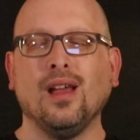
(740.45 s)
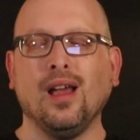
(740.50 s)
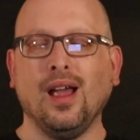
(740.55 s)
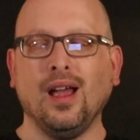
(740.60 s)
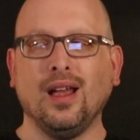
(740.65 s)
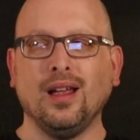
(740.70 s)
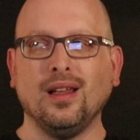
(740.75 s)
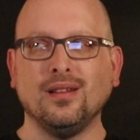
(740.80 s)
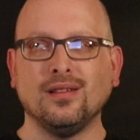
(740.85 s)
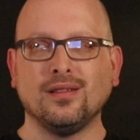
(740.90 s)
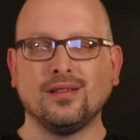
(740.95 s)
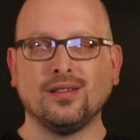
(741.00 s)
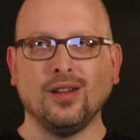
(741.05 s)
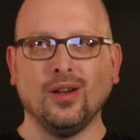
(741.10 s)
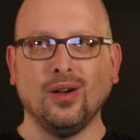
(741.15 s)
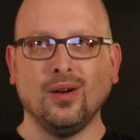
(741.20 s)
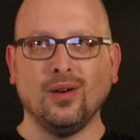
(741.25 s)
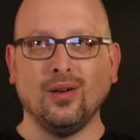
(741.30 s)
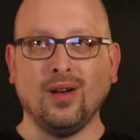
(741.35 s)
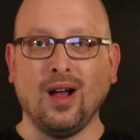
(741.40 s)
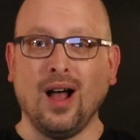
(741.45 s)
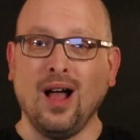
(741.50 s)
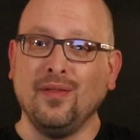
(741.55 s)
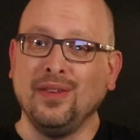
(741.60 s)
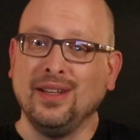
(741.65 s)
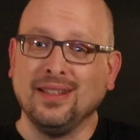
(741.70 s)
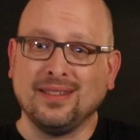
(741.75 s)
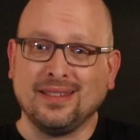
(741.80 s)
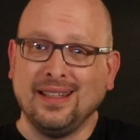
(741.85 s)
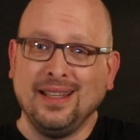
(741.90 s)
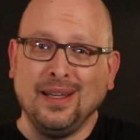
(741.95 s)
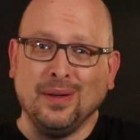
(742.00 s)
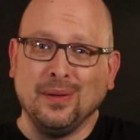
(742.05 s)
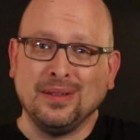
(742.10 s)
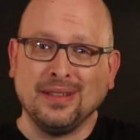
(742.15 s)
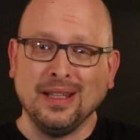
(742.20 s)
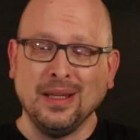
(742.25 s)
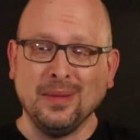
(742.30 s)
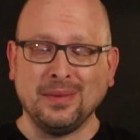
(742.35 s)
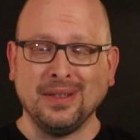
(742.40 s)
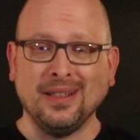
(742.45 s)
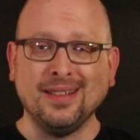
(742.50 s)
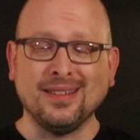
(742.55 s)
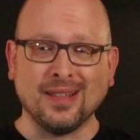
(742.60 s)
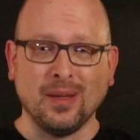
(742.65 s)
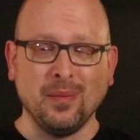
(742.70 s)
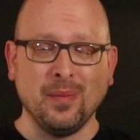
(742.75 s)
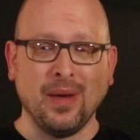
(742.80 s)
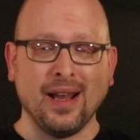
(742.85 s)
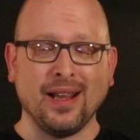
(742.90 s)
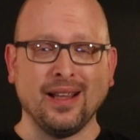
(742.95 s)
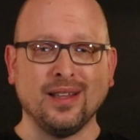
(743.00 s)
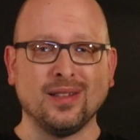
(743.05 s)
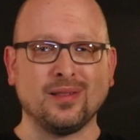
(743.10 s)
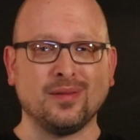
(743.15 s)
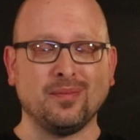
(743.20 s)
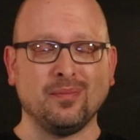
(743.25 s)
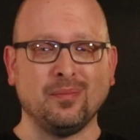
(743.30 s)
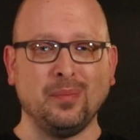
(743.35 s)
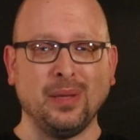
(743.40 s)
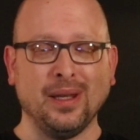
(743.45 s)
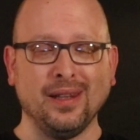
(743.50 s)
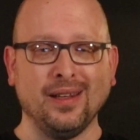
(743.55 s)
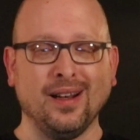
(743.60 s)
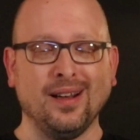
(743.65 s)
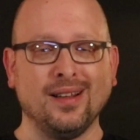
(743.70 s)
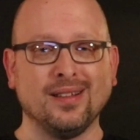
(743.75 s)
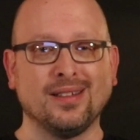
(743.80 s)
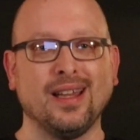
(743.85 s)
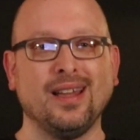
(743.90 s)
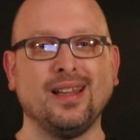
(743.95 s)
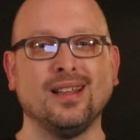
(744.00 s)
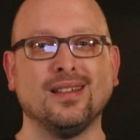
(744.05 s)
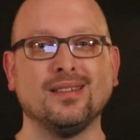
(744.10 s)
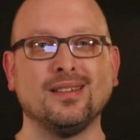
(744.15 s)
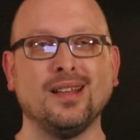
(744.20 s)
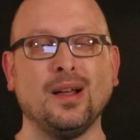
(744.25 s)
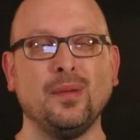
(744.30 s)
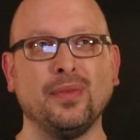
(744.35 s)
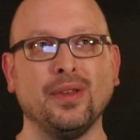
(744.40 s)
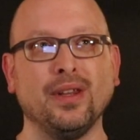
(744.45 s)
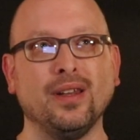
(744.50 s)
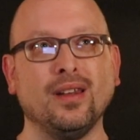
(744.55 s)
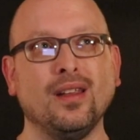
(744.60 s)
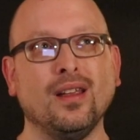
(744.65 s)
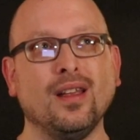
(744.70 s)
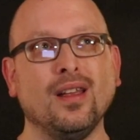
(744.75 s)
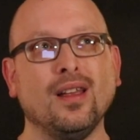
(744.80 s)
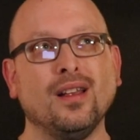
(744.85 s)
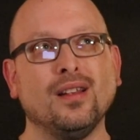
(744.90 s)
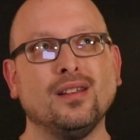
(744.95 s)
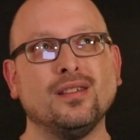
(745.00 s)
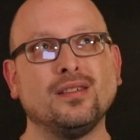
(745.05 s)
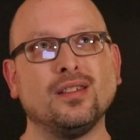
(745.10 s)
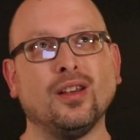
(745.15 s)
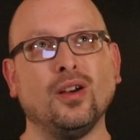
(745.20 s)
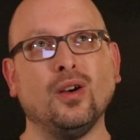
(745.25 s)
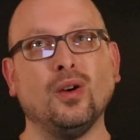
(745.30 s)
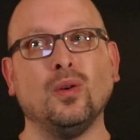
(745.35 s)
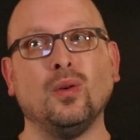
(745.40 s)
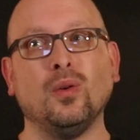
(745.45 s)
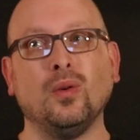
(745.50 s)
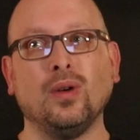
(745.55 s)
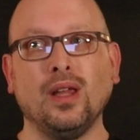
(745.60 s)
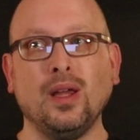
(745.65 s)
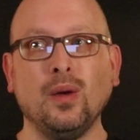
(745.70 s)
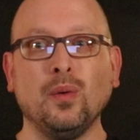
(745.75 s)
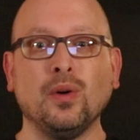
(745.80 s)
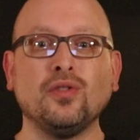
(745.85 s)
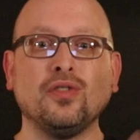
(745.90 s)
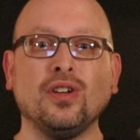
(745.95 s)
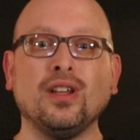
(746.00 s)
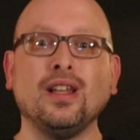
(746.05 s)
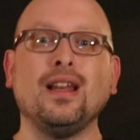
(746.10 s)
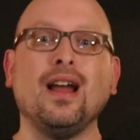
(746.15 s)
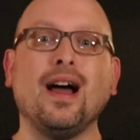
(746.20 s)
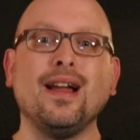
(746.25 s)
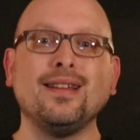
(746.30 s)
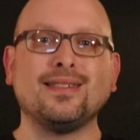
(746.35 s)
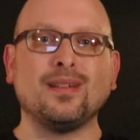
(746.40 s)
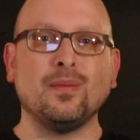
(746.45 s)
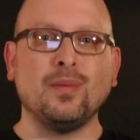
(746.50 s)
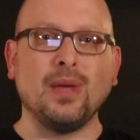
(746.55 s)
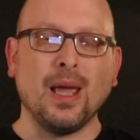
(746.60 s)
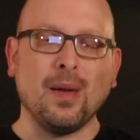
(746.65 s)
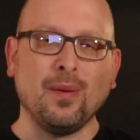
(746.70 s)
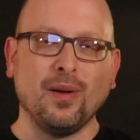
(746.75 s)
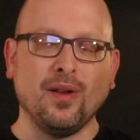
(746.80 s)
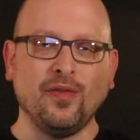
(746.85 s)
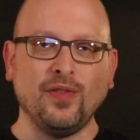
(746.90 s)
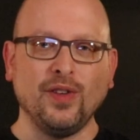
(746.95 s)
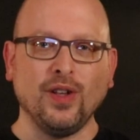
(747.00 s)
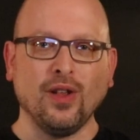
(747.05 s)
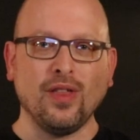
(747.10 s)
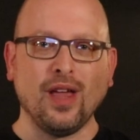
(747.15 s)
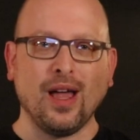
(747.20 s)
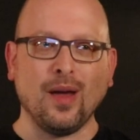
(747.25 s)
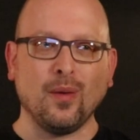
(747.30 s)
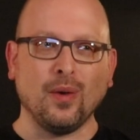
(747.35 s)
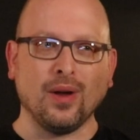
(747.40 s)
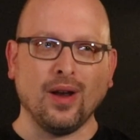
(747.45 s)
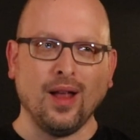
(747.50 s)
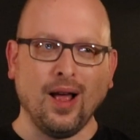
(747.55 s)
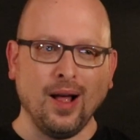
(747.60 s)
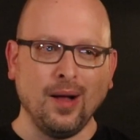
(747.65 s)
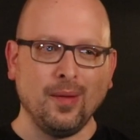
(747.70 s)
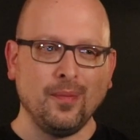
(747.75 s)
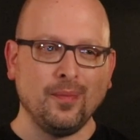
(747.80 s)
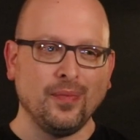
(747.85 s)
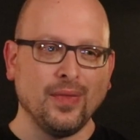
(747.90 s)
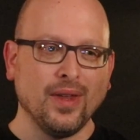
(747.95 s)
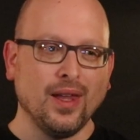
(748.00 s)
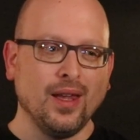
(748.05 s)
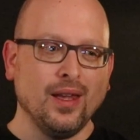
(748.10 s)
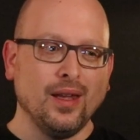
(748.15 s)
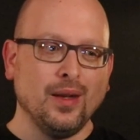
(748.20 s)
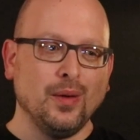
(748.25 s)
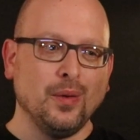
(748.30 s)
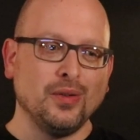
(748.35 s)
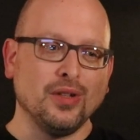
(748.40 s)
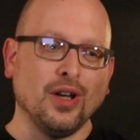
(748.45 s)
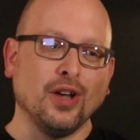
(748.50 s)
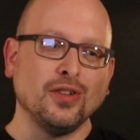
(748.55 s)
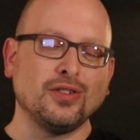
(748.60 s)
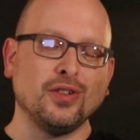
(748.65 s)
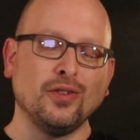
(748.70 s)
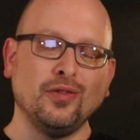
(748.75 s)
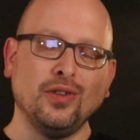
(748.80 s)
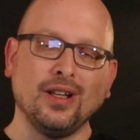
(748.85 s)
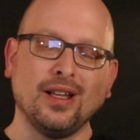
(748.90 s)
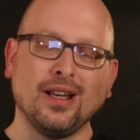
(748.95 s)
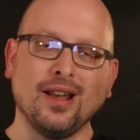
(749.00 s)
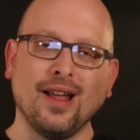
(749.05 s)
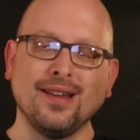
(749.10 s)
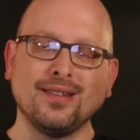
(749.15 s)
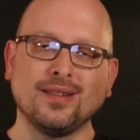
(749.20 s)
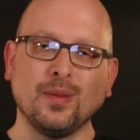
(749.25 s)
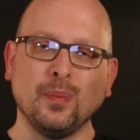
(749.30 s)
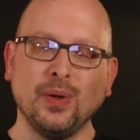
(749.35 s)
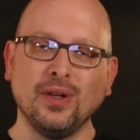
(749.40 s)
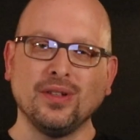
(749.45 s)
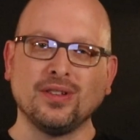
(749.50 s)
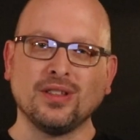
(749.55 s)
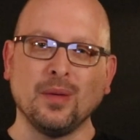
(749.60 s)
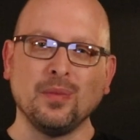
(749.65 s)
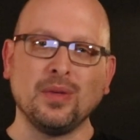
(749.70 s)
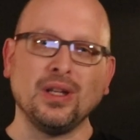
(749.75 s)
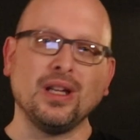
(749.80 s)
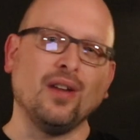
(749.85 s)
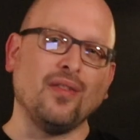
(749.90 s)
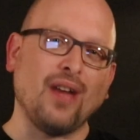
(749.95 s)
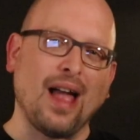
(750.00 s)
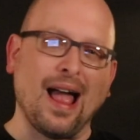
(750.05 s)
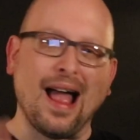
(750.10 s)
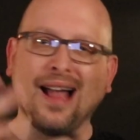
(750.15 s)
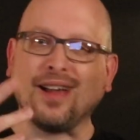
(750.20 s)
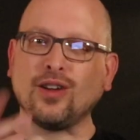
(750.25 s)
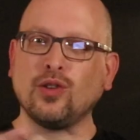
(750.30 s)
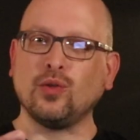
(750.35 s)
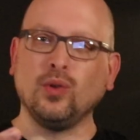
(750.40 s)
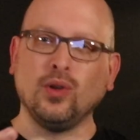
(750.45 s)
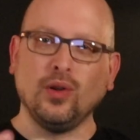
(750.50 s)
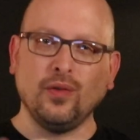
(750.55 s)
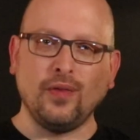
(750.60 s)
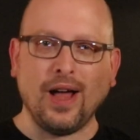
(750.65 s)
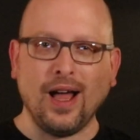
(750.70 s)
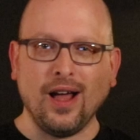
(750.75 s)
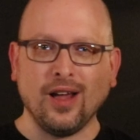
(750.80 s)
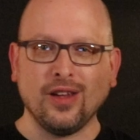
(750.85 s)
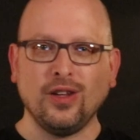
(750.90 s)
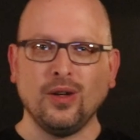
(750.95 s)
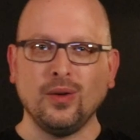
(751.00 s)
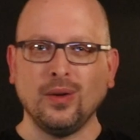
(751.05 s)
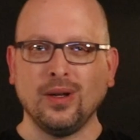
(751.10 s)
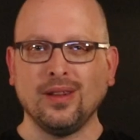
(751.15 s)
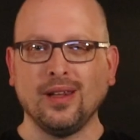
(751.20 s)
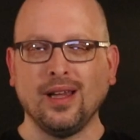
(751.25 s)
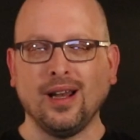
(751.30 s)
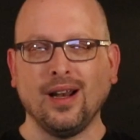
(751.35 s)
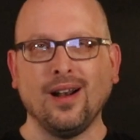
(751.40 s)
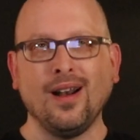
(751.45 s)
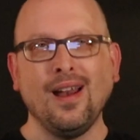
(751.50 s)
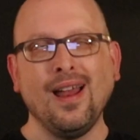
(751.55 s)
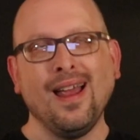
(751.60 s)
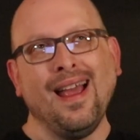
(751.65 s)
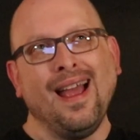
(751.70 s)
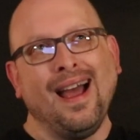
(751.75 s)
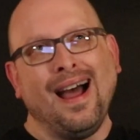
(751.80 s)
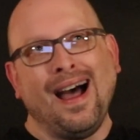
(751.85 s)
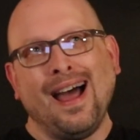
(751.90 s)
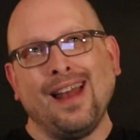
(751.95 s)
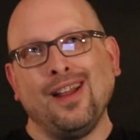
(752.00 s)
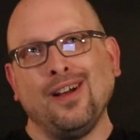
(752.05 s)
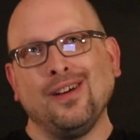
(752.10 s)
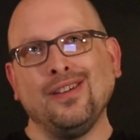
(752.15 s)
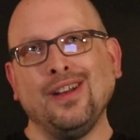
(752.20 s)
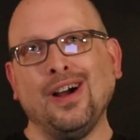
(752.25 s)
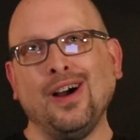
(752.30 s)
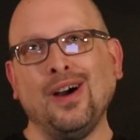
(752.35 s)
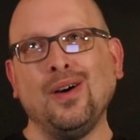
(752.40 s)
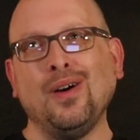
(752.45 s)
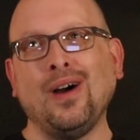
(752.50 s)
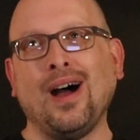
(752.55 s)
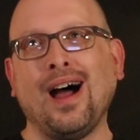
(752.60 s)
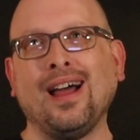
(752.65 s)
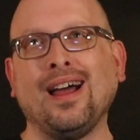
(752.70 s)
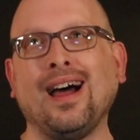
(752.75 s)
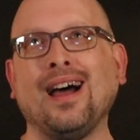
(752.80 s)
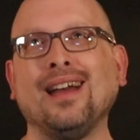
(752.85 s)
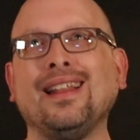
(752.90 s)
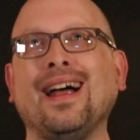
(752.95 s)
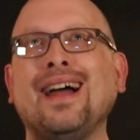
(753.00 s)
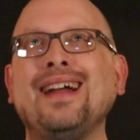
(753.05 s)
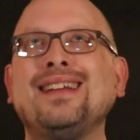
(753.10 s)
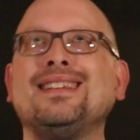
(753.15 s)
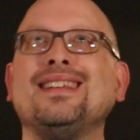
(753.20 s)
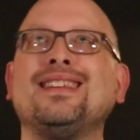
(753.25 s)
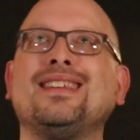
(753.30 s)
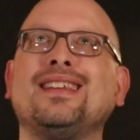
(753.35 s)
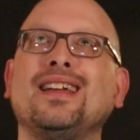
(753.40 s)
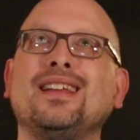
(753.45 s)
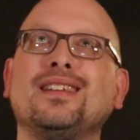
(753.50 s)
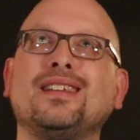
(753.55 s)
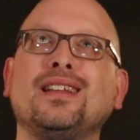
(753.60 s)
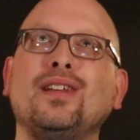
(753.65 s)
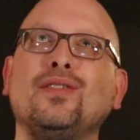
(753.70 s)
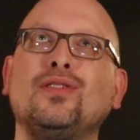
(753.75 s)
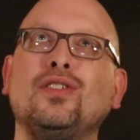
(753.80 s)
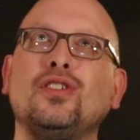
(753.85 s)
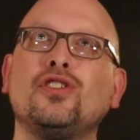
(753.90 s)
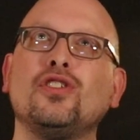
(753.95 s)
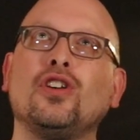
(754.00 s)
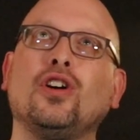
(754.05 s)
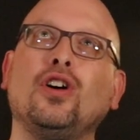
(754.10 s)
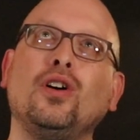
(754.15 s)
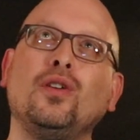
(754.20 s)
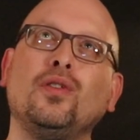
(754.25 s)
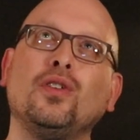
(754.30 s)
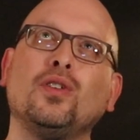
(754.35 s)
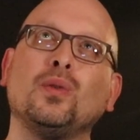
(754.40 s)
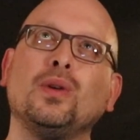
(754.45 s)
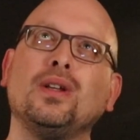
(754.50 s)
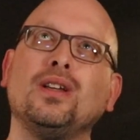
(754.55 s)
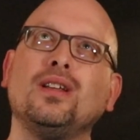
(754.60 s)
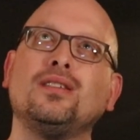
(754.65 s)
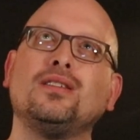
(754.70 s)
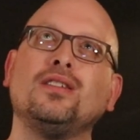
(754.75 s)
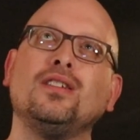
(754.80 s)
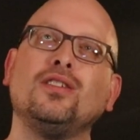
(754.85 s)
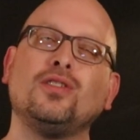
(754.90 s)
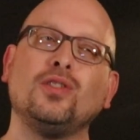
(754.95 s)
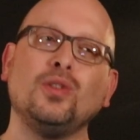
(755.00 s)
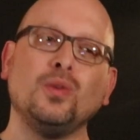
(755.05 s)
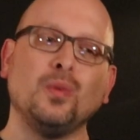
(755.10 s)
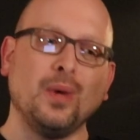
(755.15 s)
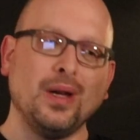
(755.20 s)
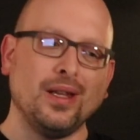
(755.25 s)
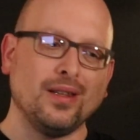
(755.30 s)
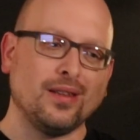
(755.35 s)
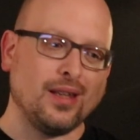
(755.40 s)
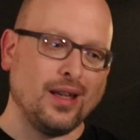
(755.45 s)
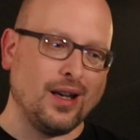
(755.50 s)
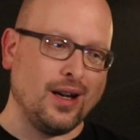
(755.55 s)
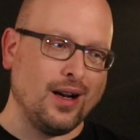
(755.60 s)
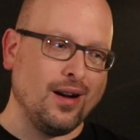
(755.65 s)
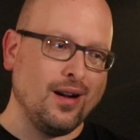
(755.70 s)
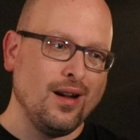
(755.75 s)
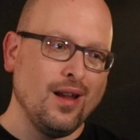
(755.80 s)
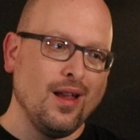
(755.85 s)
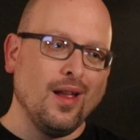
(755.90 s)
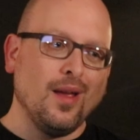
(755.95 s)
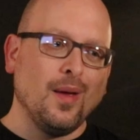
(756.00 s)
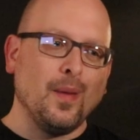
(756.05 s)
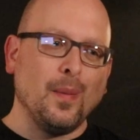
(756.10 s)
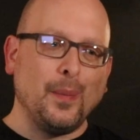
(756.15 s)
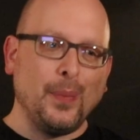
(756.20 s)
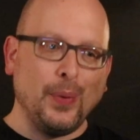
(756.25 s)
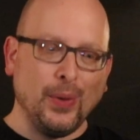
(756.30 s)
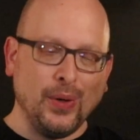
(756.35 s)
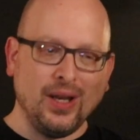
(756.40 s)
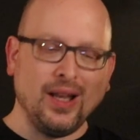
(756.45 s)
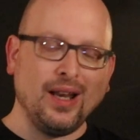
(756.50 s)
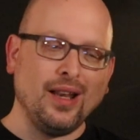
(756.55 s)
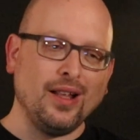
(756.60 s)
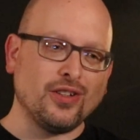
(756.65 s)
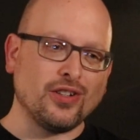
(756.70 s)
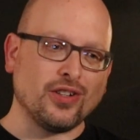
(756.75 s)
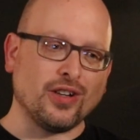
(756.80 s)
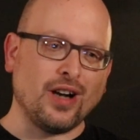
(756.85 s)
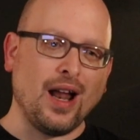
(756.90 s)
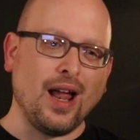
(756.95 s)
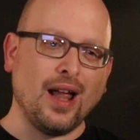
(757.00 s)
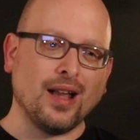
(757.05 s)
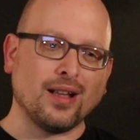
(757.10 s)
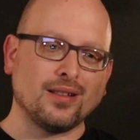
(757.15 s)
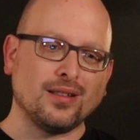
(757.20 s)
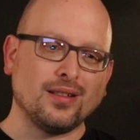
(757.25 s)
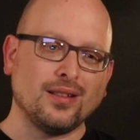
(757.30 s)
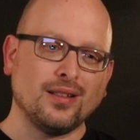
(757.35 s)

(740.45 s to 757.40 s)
And so obviously it was empty. Somebody's been there and taken something. So it was really nice to be able to fill that one up. It was also really nice to put something of actual value in there. I don't know. I like to think that if the Jehovah's Witnesses who went there put in a tract,